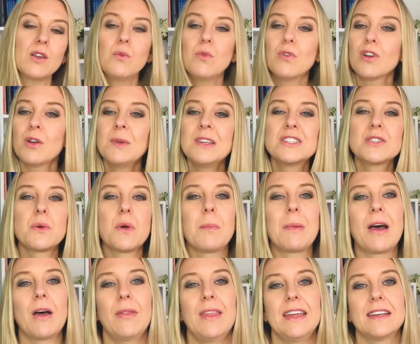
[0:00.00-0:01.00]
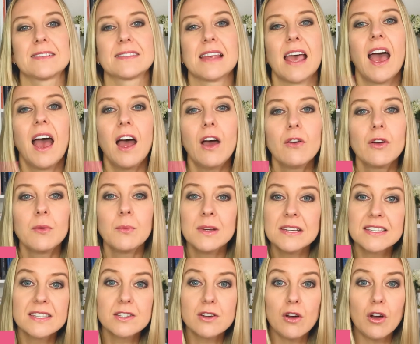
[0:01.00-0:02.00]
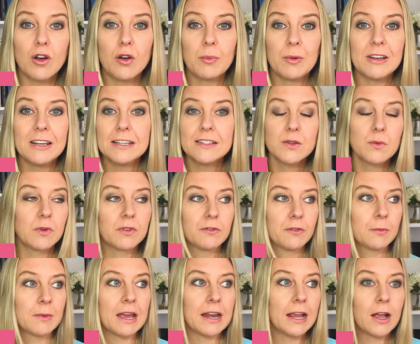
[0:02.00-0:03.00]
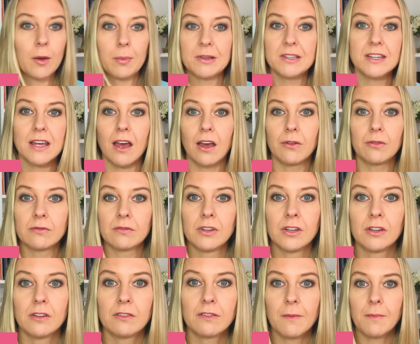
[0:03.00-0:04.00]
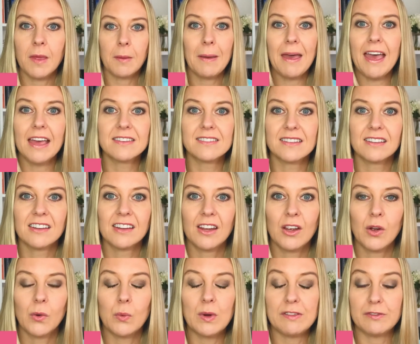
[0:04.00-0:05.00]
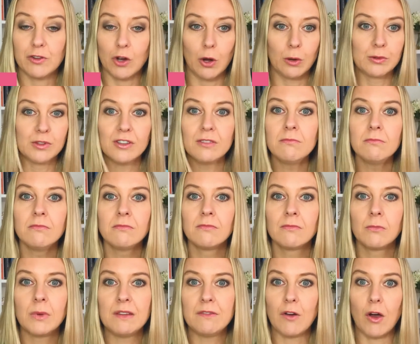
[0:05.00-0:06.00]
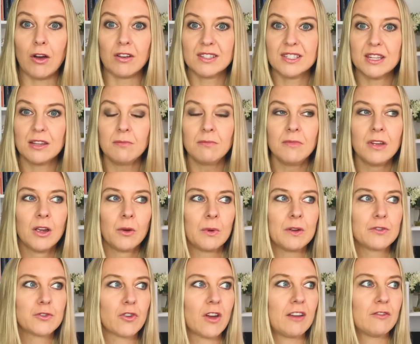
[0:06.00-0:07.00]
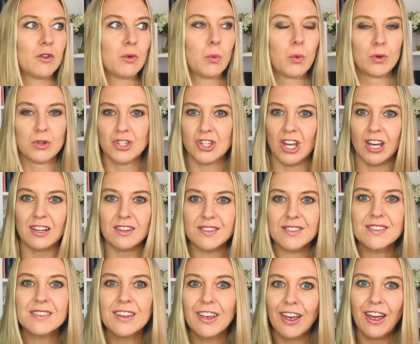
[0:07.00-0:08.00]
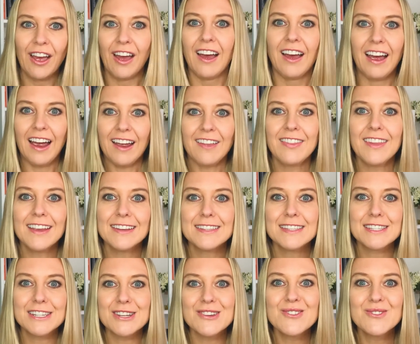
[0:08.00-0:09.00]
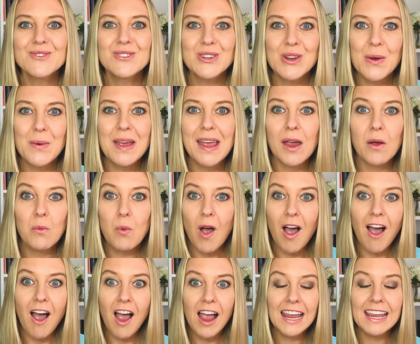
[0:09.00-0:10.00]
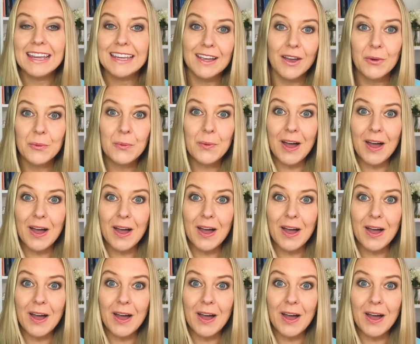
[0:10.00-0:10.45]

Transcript: what can we do about this? How can we stop a little one from getting up and down from their bed? We've told them, we've asked them, we've tried reward charts, and they still do it. Why?